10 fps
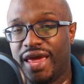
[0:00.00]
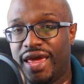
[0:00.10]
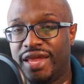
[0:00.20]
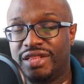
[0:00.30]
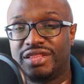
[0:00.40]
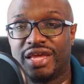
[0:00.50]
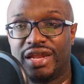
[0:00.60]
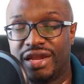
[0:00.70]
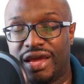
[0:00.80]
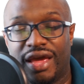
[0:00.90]
and
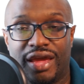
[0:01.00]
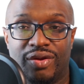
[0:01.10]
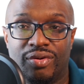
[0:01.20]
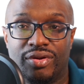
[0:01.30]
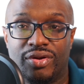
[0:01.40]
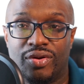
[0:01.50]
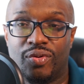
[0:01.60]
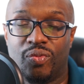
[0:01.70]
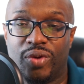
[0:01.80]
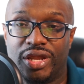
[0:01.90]
then I
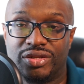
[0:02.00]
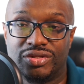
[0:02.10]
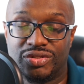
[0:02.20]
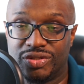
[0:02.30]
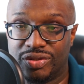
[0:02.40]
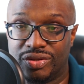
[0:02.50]
went to